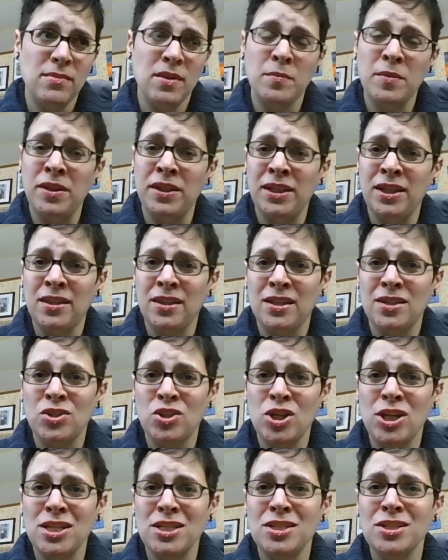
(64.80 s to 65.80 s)
a million
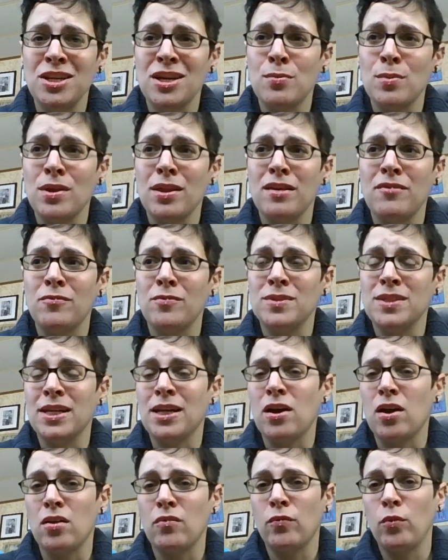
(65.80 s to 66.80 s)
things changed and my life was
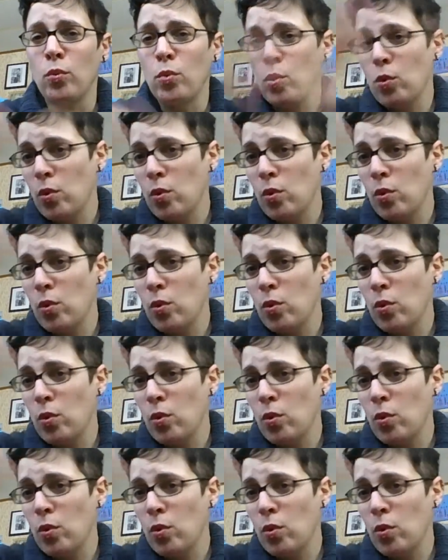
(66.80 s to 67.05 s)
like all